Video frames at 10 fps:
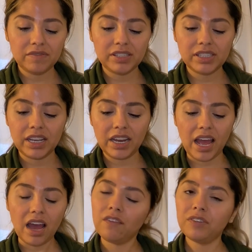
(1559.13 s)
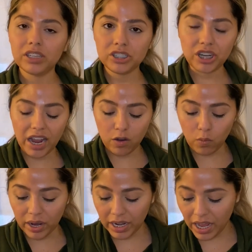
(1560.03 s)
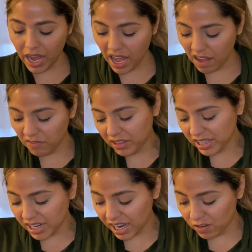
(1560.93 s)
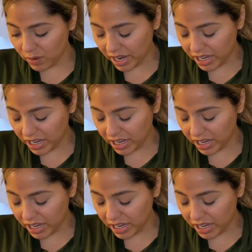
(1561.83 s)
Sin half and then Jack 1.5. That's kind of what